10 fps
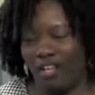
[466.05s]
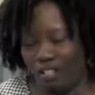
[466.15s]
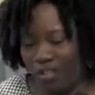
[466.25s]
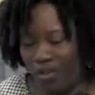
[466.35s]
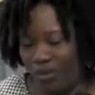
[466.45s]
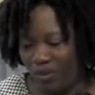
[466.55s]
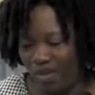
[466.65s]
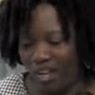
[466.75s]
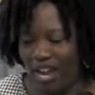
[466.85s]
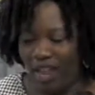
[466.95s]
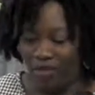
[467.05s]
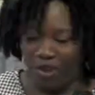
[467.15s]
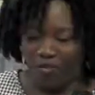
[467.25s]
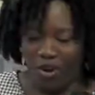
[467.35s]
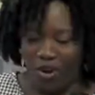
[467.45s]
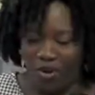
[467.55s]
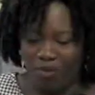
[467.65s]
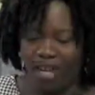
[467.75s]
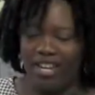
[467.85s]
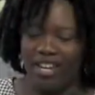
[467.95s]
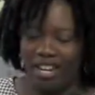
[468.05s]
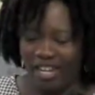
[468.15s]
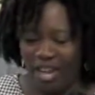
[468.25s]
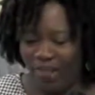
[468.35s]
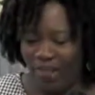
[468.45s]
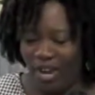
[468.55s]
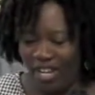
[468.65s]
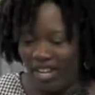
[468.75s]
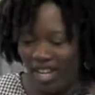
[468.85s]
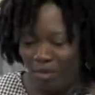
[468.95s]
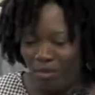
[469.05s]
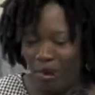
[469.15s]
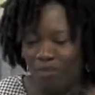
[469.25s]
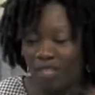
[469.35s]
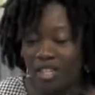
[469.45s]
So I wrote a poem, and then I kept writing a lot of poems.